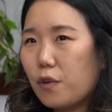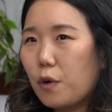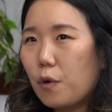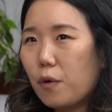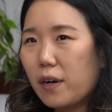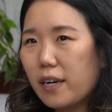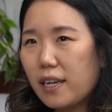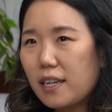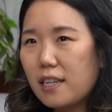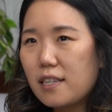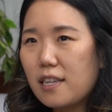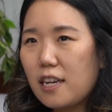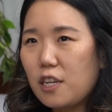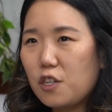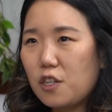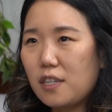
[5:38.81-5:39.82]
for
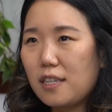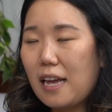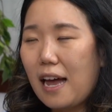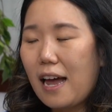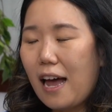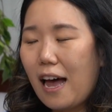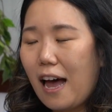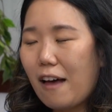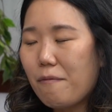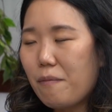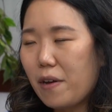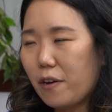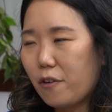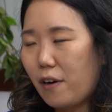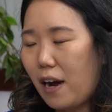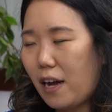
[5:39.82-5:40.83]
organizations that have
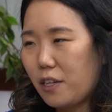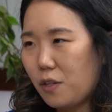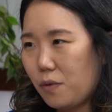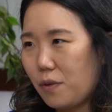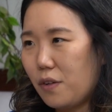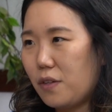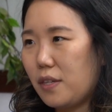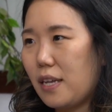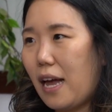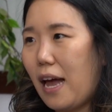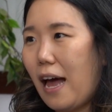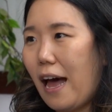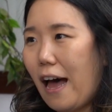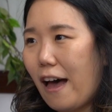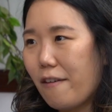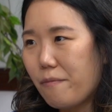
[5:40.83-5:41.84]
been grassroots, that
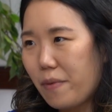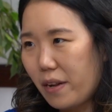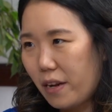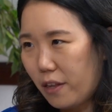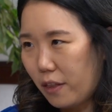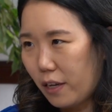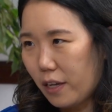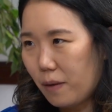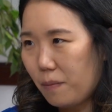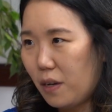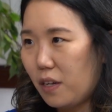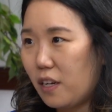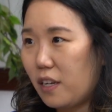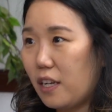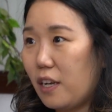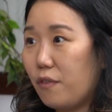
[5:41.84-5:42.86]
have been in the
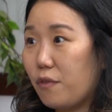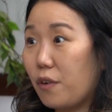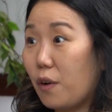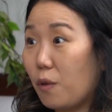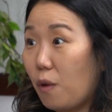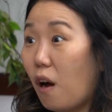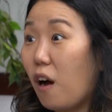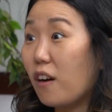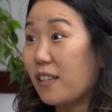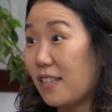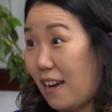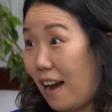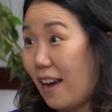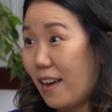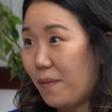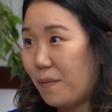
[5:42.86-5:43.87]
community for a long
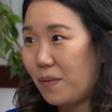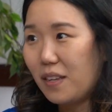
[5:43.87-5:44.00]
time,